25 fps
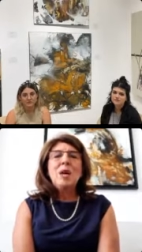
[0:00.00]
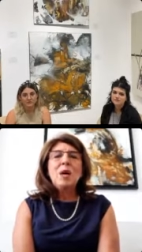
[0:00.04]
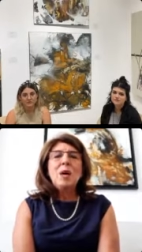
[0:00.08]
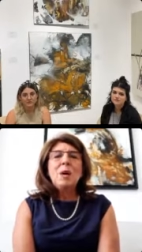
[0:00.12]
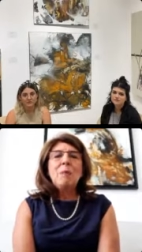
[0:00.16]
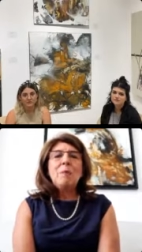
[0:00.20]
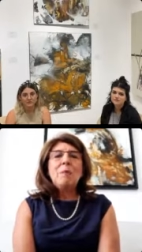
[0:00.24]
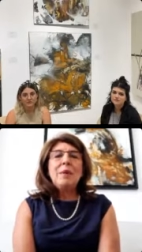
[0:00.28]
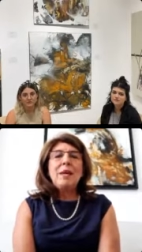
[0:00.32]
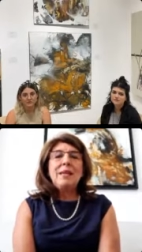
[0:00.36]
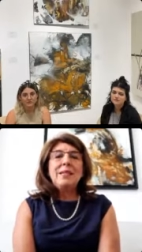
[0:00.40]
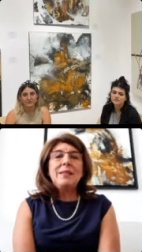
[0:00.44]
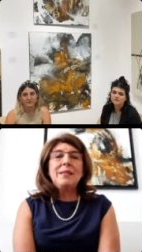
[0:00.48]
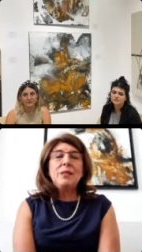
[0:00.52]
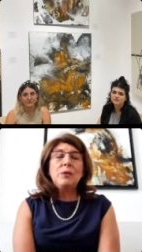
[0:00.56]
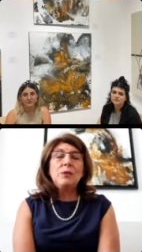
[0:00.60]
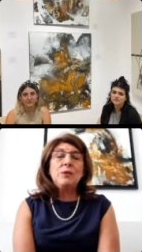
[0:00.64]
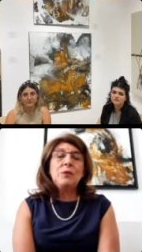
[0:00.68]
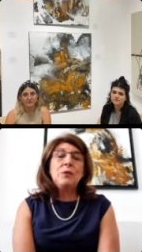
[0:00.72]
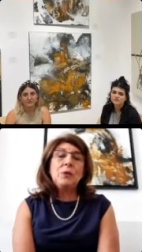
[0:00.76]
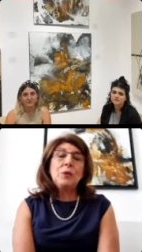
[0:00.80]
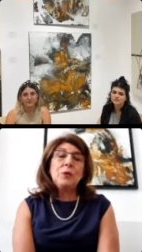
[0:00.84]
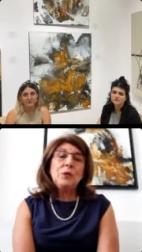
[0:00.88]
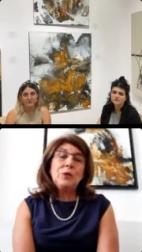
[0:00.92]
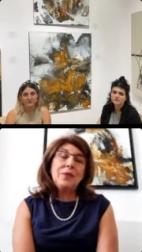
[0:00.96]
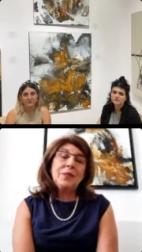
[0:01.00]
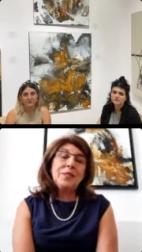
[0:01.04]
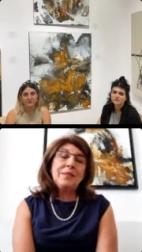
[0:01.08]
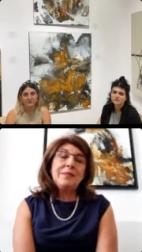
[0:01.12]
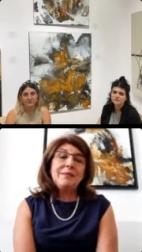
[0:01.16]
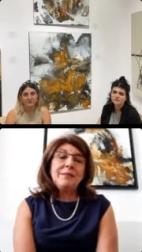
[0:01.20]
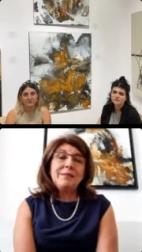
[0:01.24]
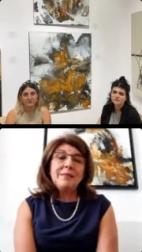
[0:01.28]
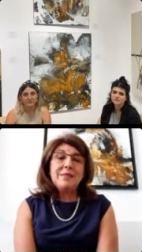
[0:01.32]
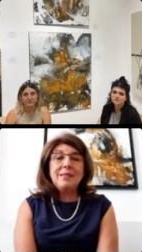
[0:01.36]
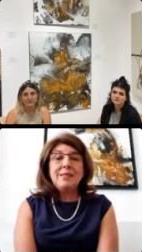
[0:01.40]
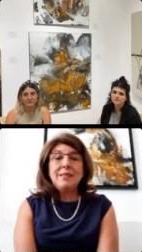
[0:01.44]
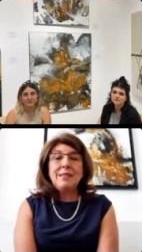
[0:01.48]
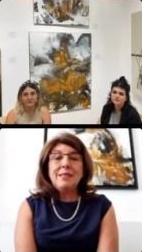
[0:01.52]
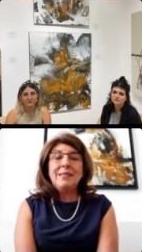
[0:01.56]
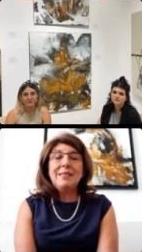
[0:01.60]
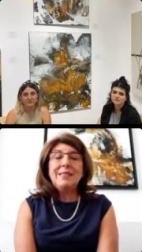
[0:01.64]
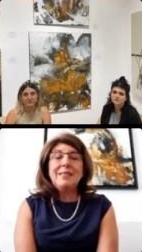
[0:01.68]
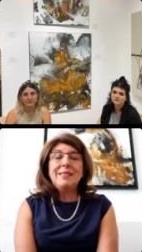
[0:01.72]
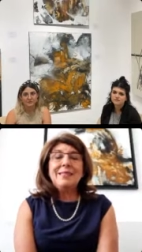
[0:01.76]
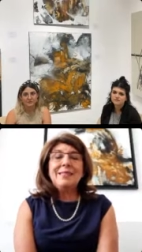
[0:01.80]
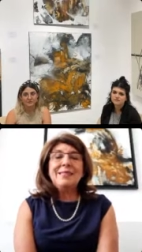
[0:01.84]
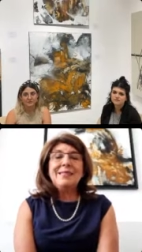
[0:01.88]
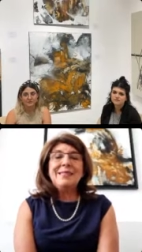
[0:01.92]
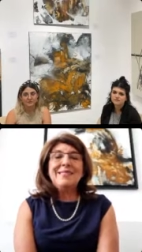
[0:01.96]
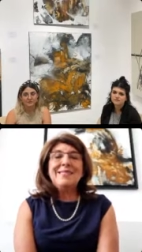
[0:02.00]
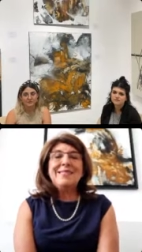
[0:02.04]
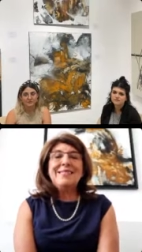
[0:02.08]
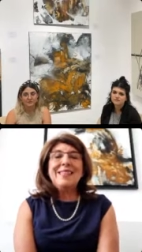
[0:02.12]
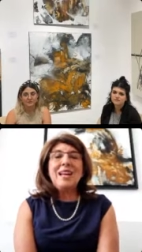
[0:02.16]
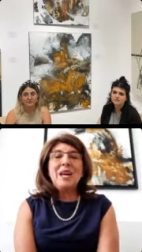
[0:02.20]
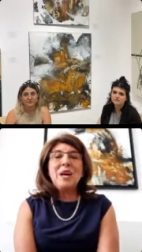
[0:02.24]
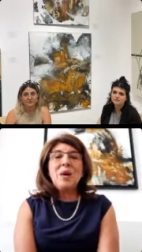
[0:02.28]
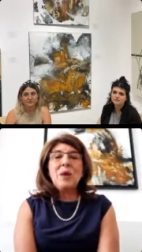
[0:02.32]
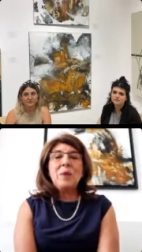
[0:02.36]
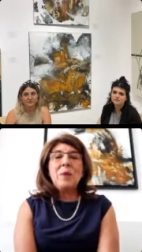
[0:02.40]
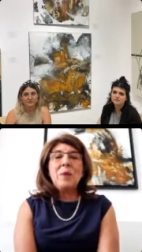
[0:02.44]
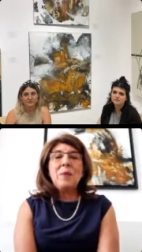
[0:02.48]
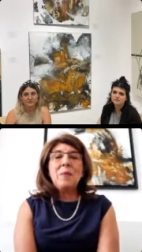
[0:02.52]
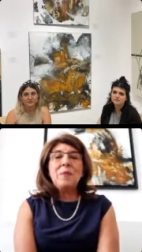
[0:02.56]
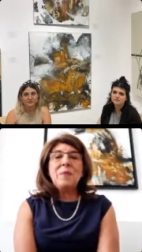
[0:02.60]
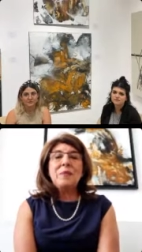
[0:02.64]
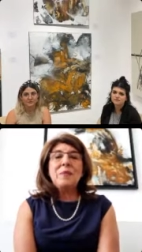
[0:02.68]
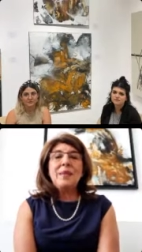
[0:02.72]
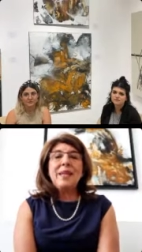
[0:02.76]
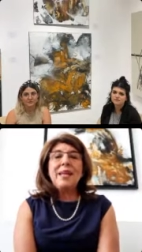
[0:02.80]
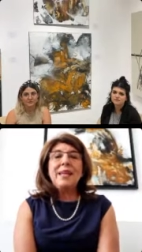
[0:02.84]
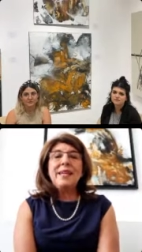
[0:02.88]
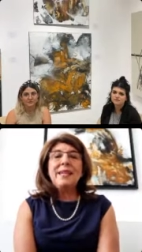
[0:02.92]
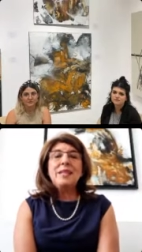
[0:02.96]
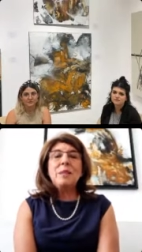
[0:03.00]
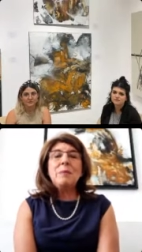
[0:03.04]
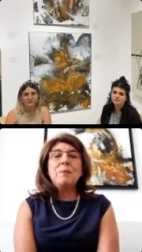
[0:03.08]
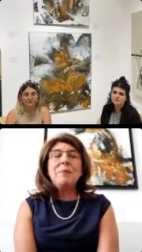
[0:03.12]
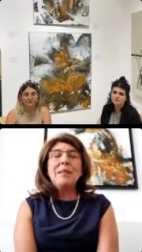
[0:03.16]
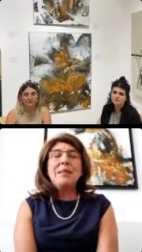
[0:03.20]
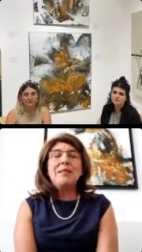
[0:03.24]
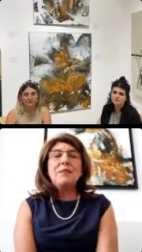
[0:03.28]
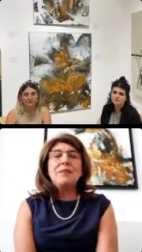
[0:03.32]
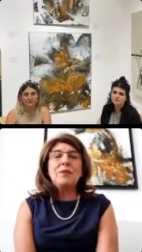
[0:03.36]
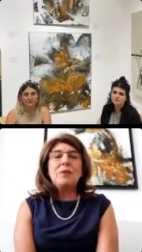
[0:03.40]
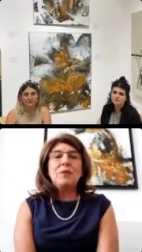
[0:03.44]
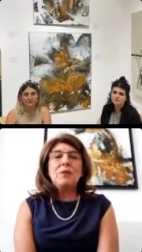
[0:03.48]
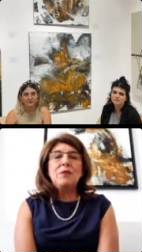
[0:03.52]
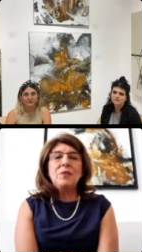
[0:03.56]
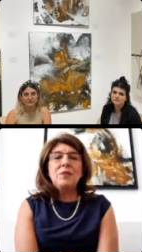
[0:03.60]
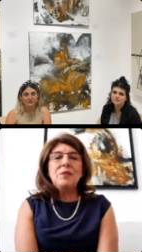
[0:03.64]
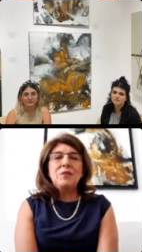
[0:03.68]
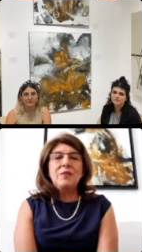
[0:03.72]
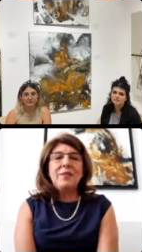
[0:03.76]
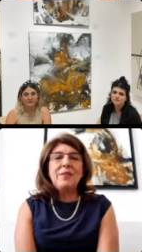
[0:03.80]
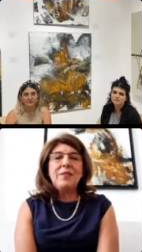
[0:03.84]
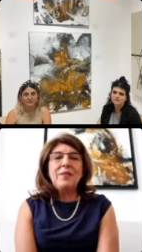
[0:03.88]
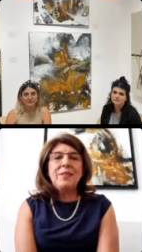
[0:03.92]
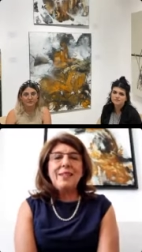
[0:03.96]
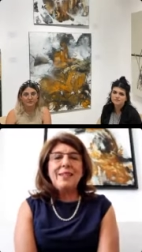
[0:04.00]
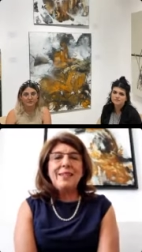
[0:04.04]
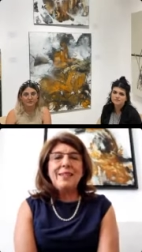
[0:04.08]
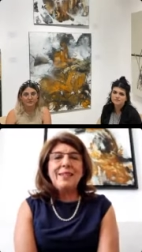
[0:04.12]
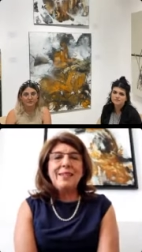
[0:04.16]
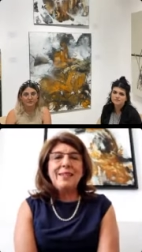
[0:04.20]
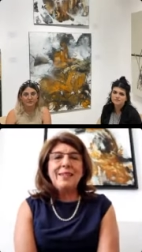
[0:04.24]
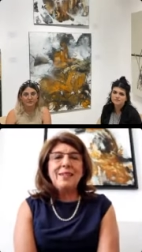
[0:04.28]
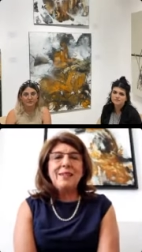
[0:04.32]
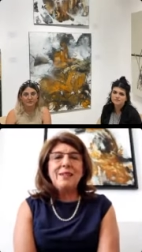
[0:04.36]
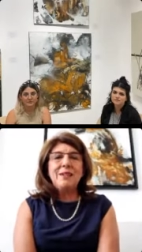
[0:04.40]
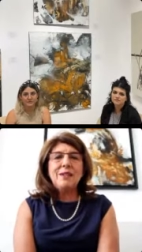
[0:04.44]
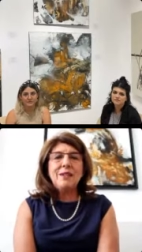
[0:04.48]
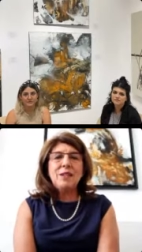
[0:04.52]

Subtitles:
but of course in the midst of a very